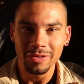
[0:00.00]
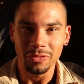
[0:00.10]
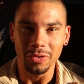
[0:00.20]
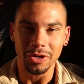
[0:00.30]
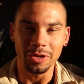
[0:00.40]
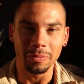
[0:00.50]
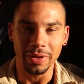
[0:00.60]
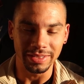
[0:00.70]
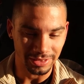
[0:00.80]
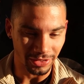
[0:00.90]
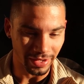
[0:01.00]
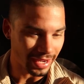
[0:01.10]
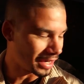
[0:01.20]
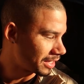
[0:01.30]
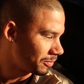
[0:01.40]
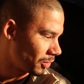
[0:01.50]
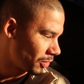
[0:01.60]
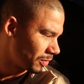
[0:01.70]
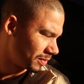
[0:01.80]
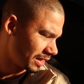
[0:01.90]
I'm working on planes all day. I come
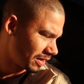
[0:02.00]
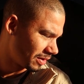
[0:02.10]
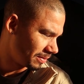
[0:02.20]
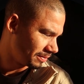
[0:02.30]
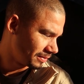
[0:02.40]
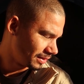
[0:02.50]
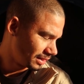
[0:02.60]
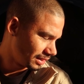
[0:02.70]
home, and now I'm